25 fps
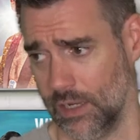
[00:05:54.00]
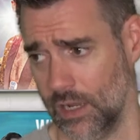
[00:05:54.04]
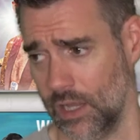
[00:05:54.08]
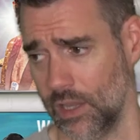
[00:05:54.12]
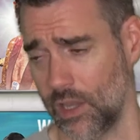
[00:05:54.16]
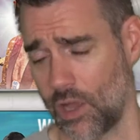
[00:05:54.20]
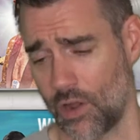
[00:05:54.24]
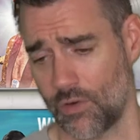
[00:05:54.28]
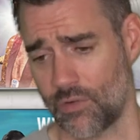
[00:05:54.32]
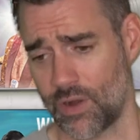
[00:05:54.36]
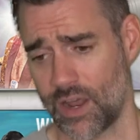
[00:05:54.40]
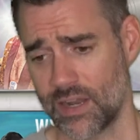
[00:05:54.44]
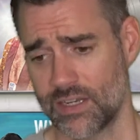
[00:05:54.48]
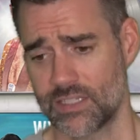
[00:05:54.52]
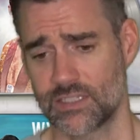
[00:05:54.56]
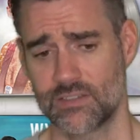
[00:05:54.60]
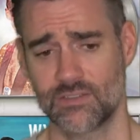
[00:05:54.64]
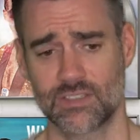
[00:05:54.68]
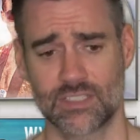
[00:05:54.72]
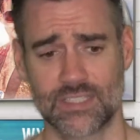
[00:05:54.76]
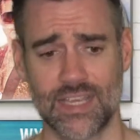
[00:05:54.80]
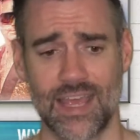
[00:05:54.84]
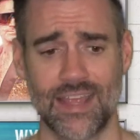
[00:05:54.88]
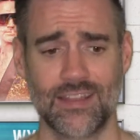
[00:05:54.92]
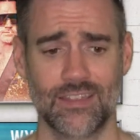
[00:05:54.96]
A lot of riders
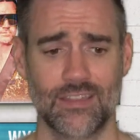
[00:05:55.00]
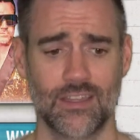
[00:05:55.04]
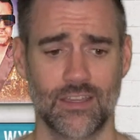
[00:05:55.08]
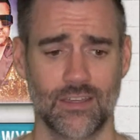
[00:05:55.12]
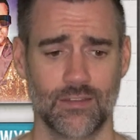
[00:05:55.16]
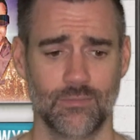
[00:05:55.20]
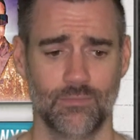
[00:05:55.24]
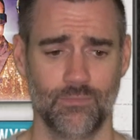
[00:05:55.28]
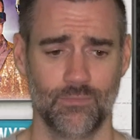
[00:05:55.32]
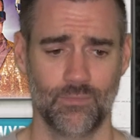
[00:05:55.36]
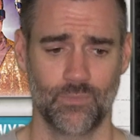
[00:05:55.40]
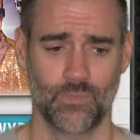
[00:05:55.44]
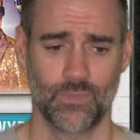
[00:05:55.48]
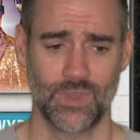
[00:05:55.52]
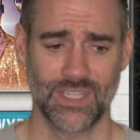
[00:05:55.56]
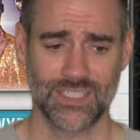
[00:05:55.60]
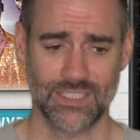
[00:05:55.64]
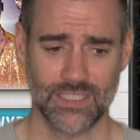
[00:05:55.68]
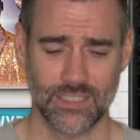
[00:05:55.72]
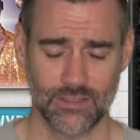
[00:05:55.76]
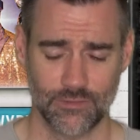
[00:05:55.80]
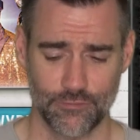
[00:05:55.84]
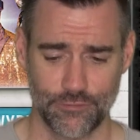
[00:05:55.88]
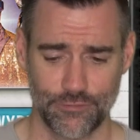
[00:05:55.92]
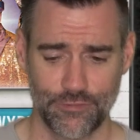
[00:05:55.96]
have said that
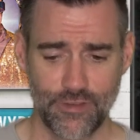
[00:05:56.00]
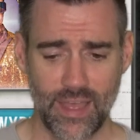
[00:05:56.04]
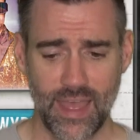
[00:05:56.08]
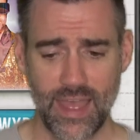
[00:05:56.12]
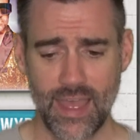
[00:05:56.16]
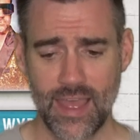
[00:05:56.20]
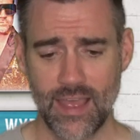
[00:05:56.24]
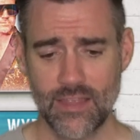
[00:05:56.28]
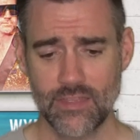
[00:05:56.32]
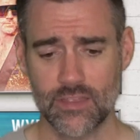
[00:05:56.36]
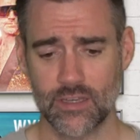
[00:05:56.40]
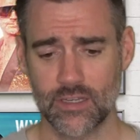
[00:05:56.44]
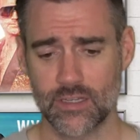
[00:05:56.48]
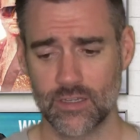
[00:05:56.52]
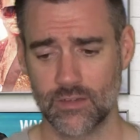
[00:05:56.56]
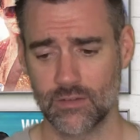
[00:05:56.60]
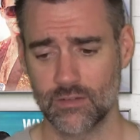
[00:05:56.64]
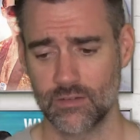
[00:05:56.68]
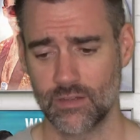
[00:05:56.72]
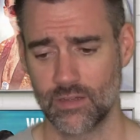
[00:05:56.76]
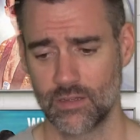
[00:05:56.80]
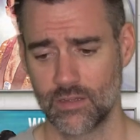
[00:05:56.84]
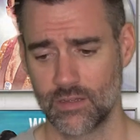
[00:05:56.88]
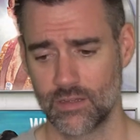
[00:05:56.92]
this isn't fair, that